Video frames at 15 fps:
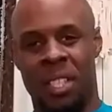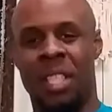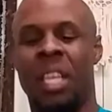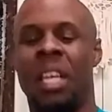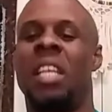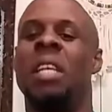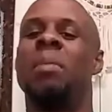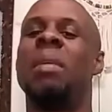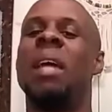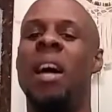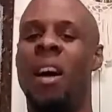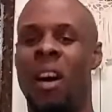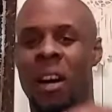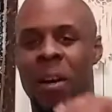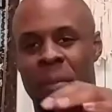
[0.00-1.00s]
Yeah, keep that
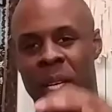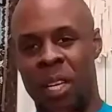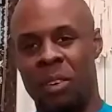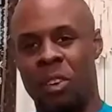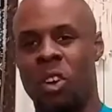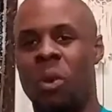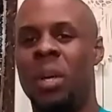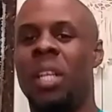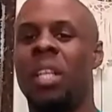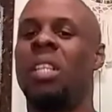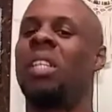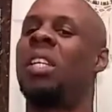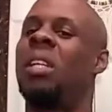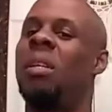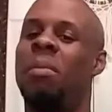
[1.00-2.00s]
heartbeat
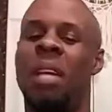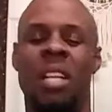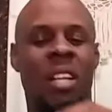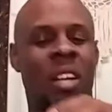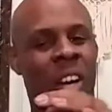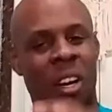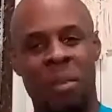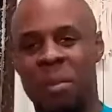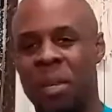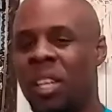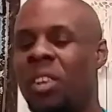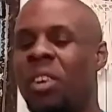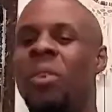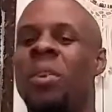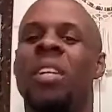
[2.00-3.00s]
going. Keep that
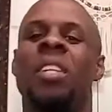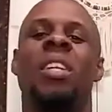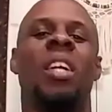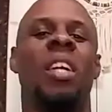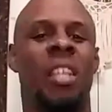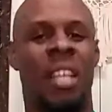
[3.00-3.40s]
heartbeat going.